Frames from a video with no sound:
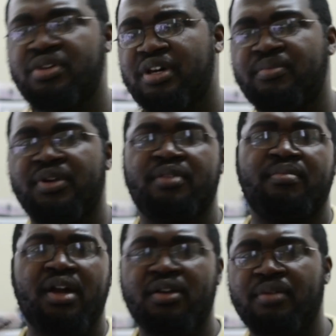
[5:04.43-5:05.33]
number, your
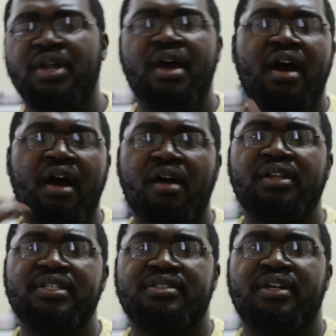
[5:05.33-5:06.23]
model number. All
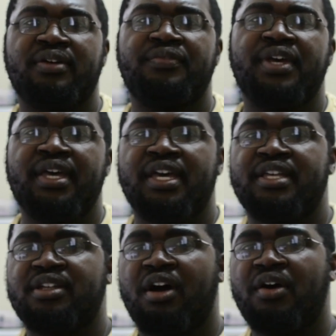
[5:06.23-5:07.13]
this stuff
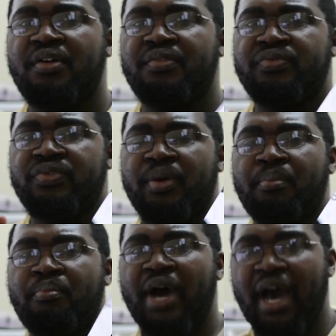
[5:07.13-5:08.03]
is on the
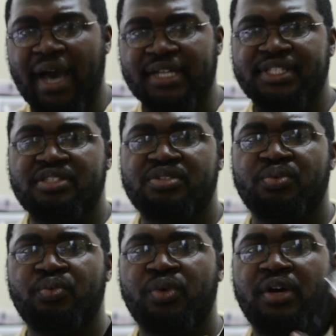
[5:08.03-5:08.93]
box
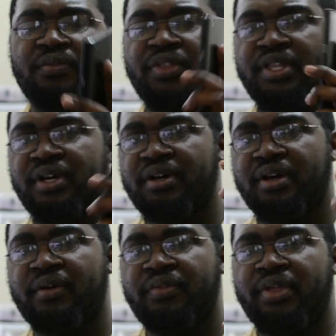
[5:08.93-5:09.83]
of the
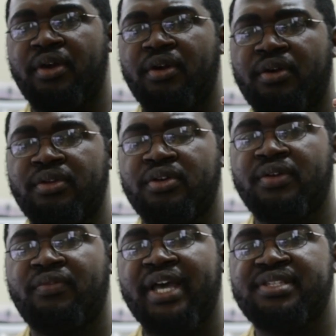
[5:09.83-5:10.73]
your
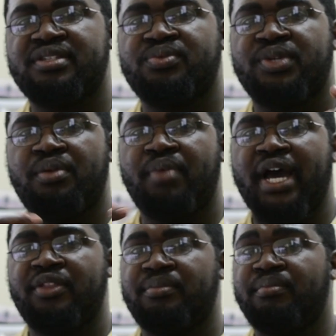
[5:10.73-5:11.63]
devices when you buy them.